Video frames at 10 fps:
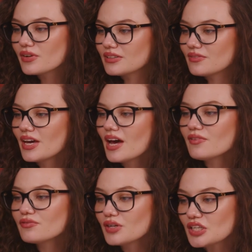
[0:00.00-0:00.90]
it, we
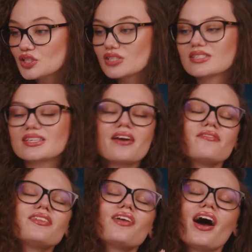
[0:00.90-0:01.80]
have reached
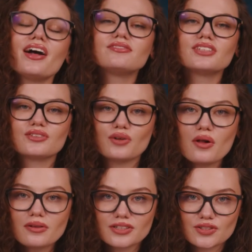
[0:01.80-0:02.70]

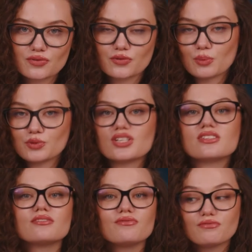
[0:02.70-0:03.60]
$700 from
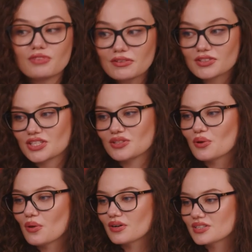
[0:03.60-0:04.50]
just
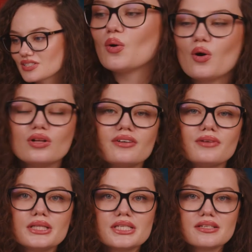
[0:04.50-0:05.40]
$50. All
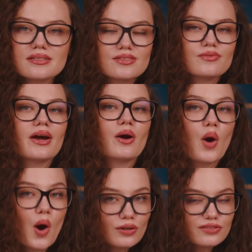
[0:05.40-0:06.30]
our deals were
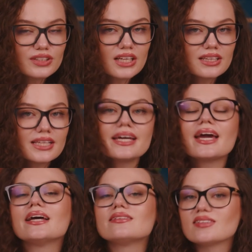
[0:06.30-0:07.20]
confidently
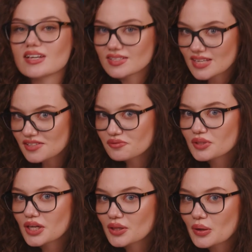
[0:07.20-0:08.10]
and
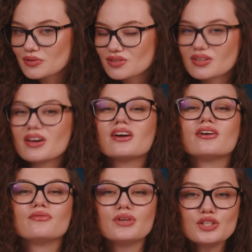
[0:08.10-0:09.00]
successfully closed,
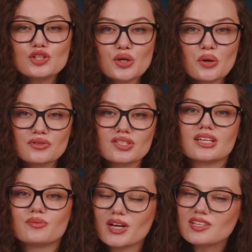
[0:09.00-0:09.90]
which shows
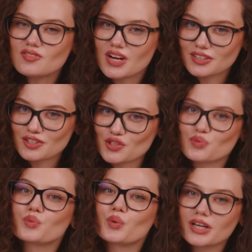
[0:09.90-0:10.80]
that my strategy
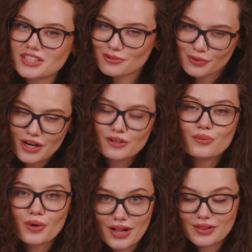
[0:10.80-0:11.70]
works very
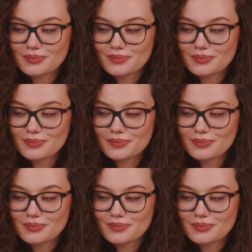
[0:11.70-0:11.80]
well.